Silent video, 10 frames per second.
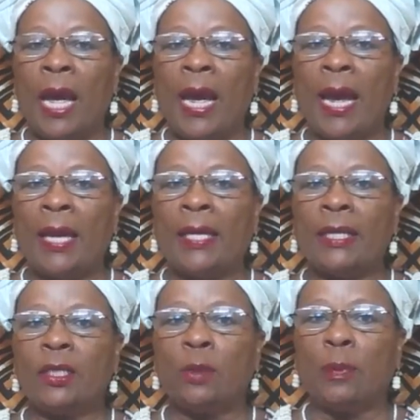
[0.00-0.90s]
And
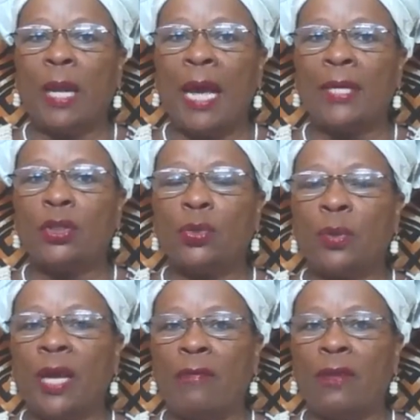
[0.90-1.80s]
it supplies you
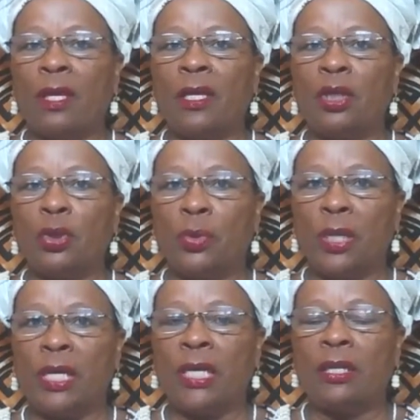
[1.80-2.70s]
with everything that you
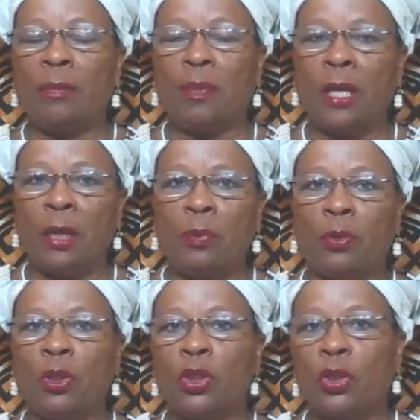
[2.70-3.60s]
need, the people,
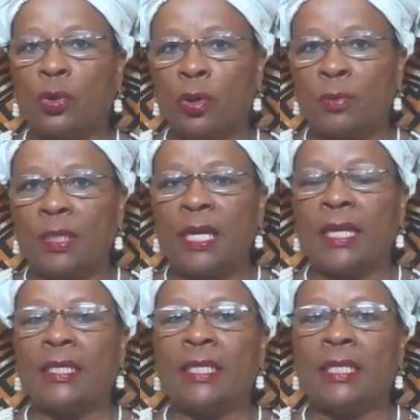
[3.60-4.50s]
the
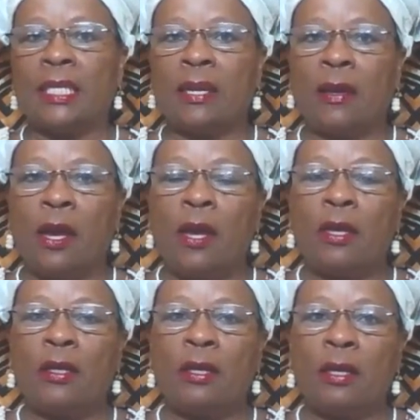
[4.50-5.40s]
circumstances,
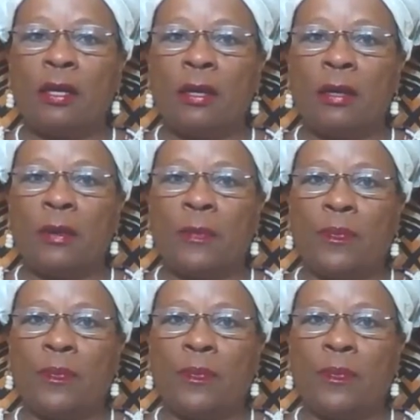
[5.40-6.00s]
the